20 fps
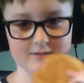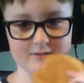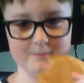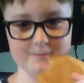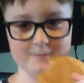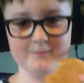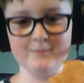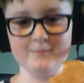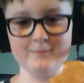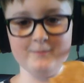
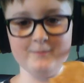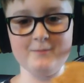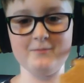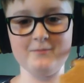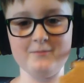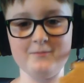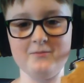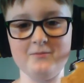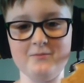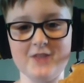
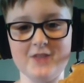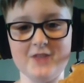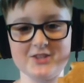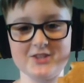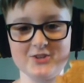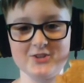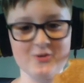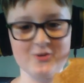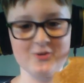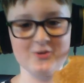Mmm, that's
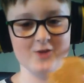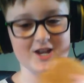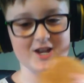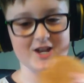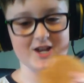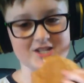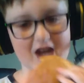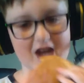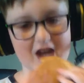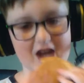good
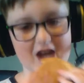crust.